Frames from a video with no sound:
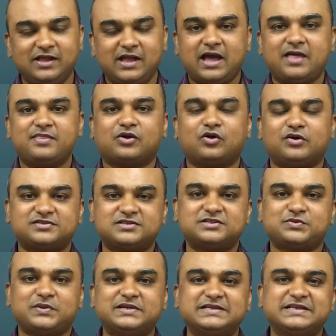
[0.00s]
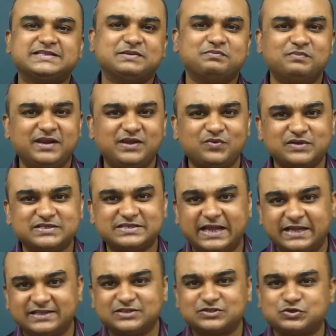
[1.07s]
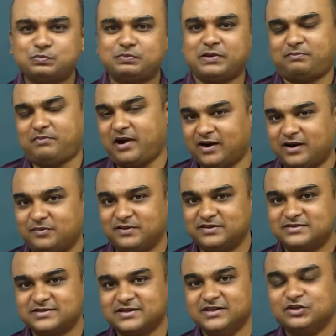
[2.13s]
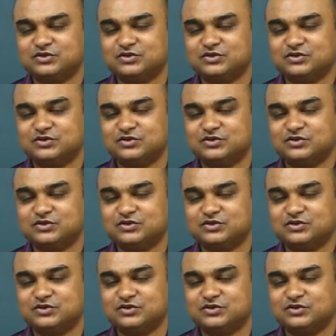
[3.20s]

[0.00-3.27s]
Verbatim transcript: and the Constituent Assembly was like the super parliament.